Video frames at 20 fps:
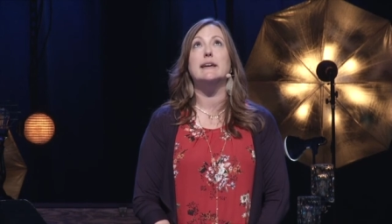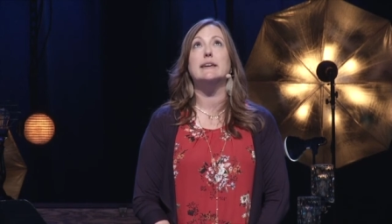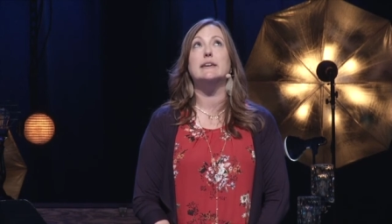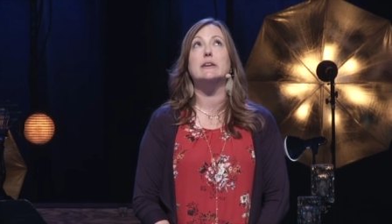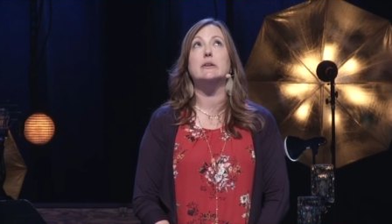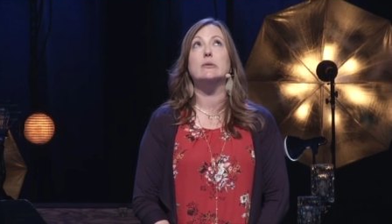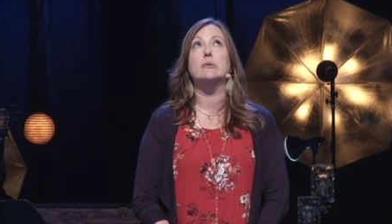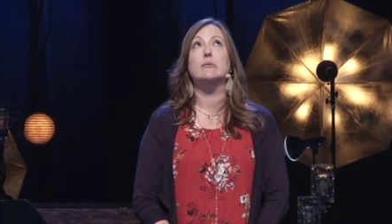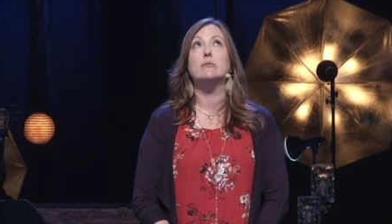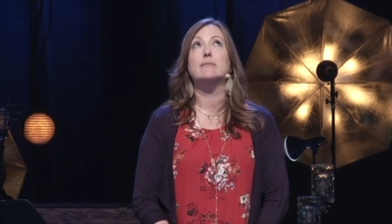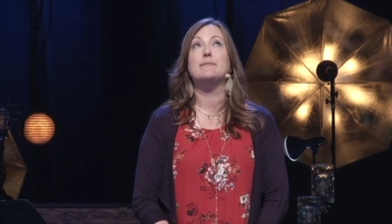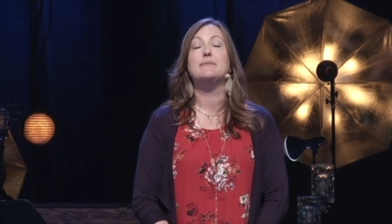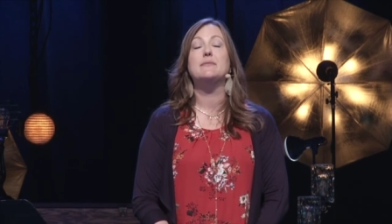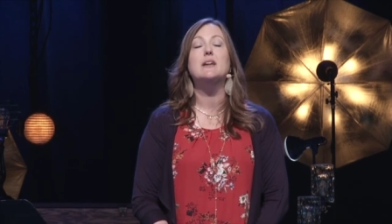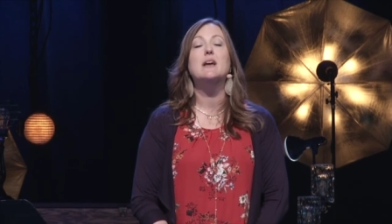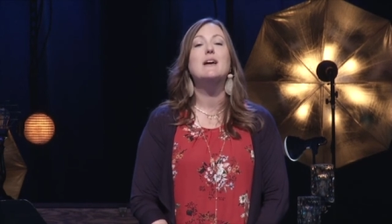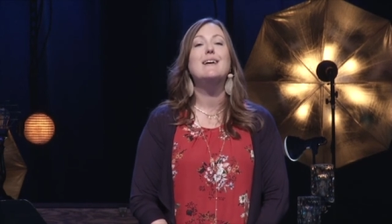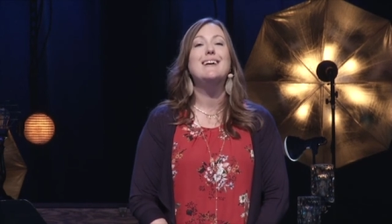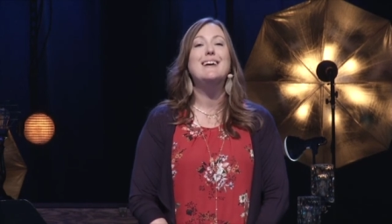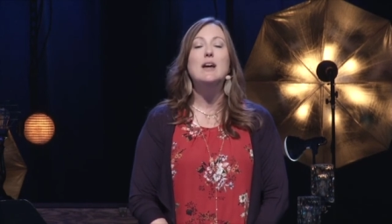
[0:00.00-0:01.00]
like you.
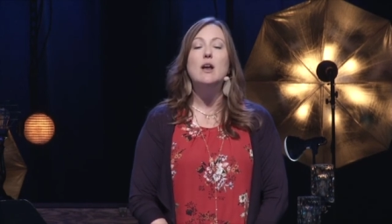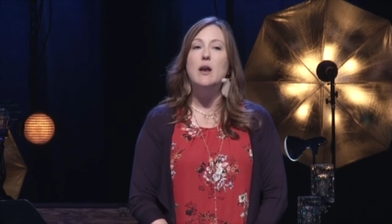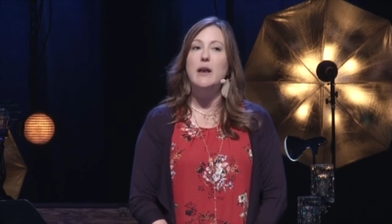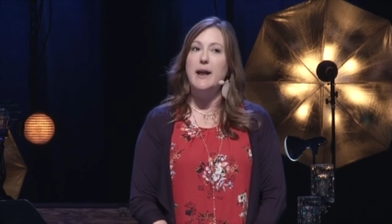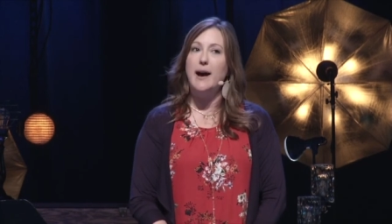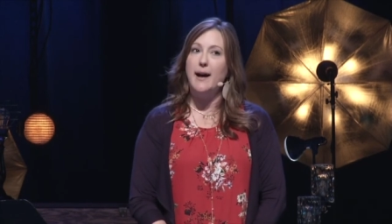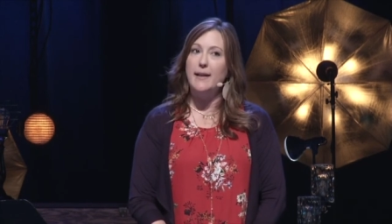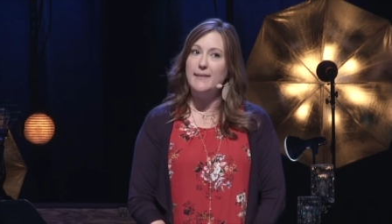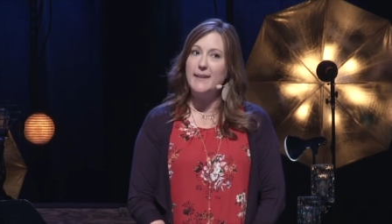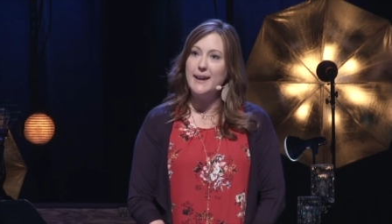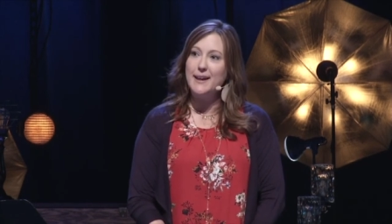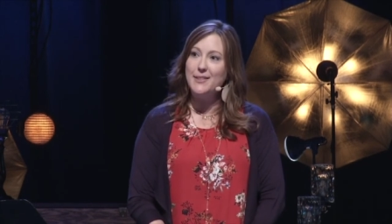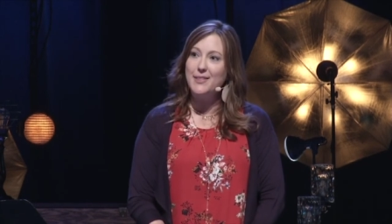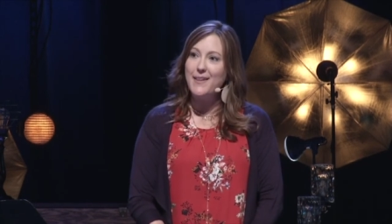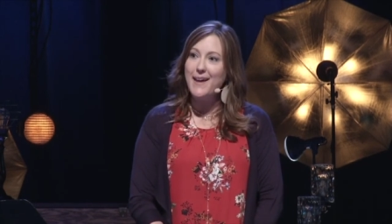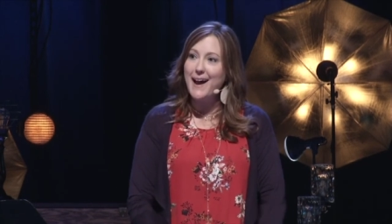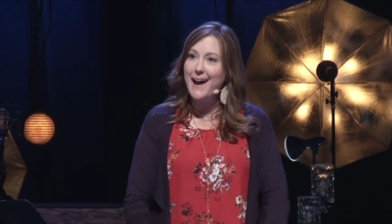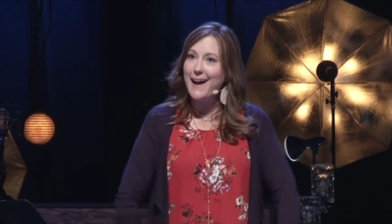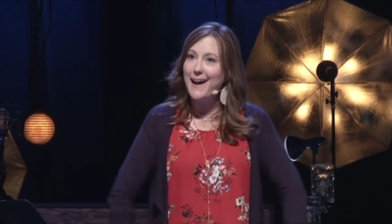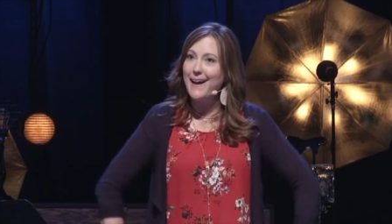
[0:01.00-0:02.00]
Not like
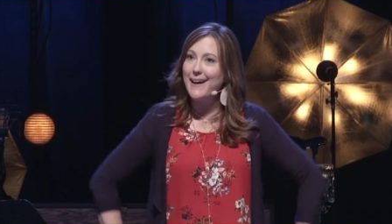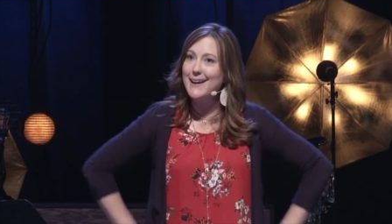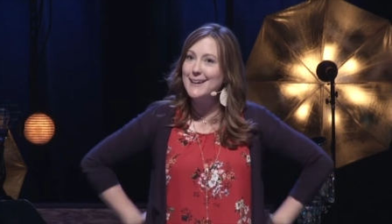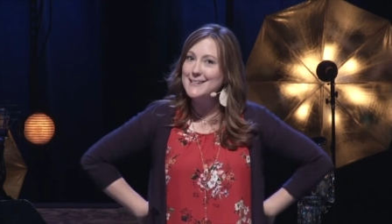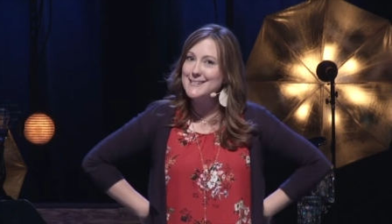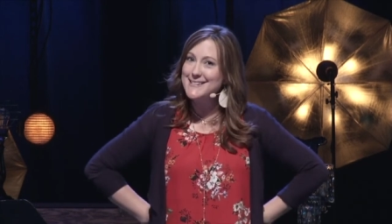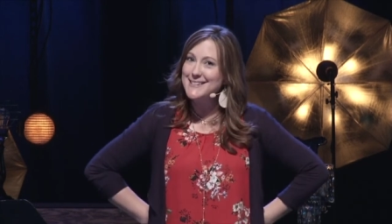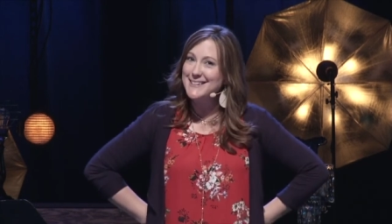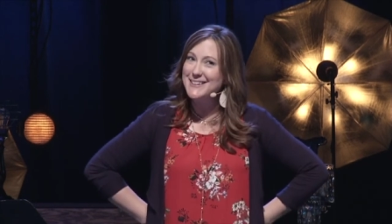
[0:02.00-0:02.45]
that,